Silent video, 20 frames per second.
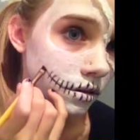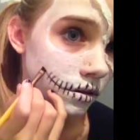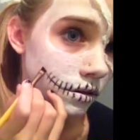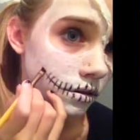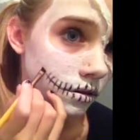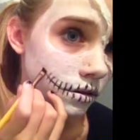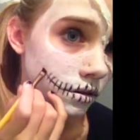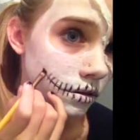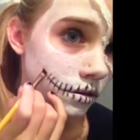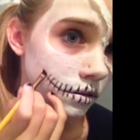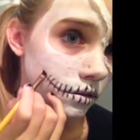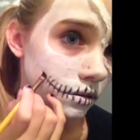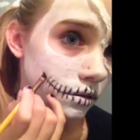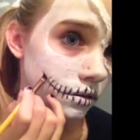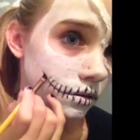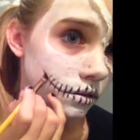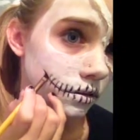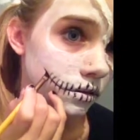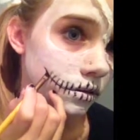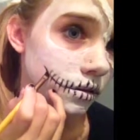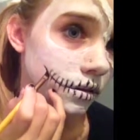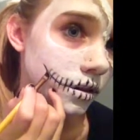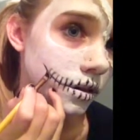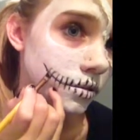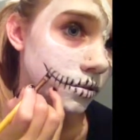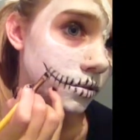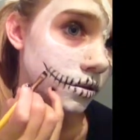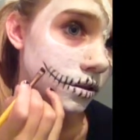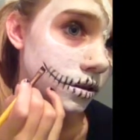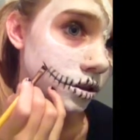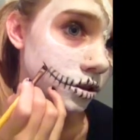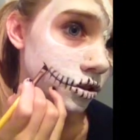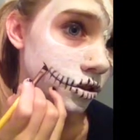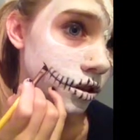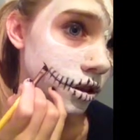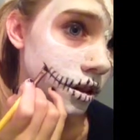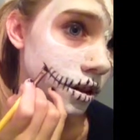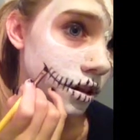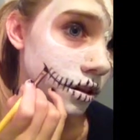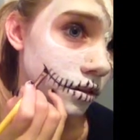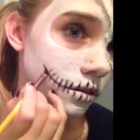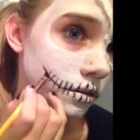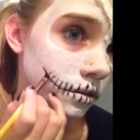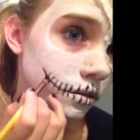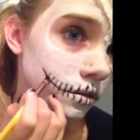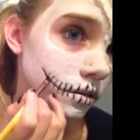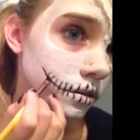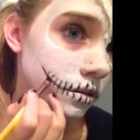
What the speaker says: So I'm just going to drag out